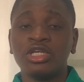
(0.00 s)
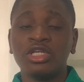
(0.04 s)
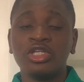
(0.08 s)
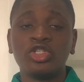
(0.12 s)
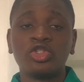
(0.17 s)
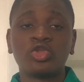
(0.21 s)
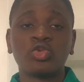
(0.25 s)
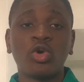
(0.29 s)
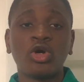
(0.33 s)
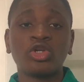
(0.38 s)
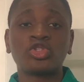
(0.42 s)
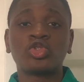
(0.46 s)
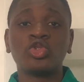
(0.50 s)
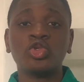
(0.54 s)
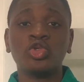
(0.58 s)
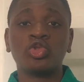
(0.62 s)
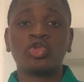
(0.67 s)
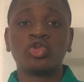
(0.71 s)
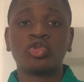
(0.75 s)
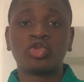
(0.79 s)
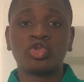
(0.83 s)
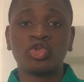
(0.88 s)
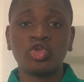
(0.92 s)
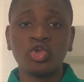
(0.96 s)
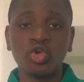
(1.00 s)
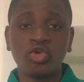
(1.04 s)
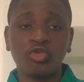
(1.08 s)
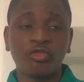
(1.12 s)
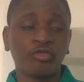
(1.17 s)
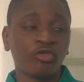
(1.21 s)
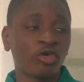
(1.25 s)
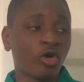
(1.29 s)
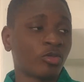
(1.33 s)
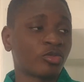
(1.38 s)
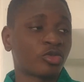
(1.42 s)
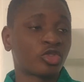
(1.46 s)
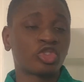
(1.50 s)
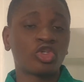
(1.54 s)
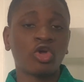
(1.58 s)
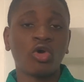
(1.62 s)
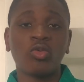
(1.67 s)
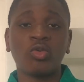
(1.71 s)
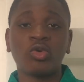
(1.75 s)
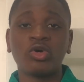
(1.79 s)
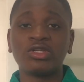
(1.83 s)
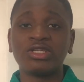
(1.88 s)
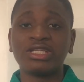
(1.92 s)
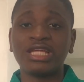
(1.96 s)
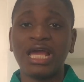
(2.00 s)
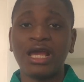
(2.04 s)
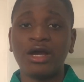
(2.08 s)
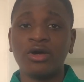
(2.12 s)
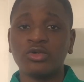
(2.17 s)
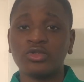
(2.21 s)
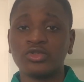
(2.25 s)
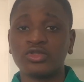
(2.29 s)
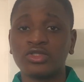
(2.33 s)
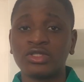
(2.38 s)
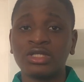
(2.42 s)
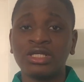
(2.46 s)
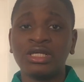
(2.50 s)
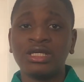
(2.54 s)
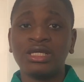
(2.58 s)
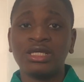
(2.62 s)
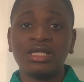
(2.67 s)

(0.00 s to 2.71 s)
is what you took from someone else.